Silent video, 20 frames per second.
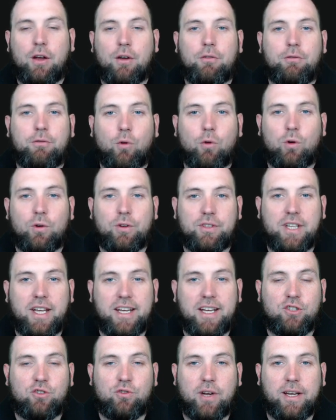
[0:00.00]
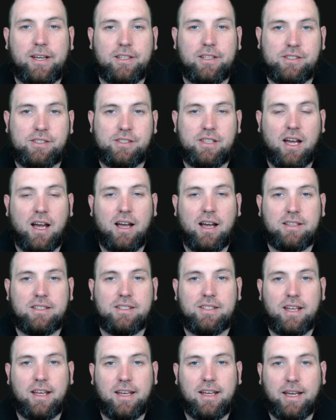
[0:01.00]
for day trading
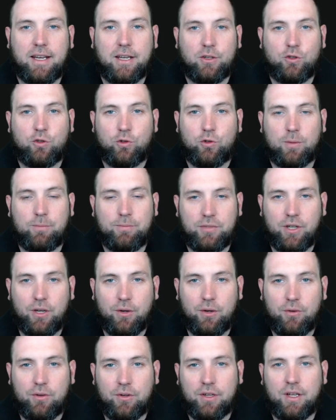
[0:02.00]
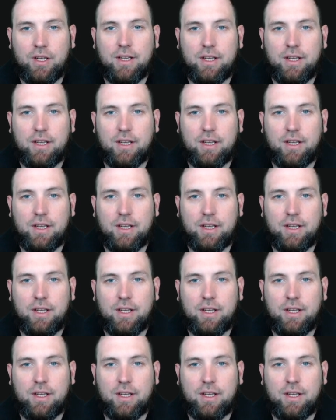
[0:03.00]
stocks and crypto.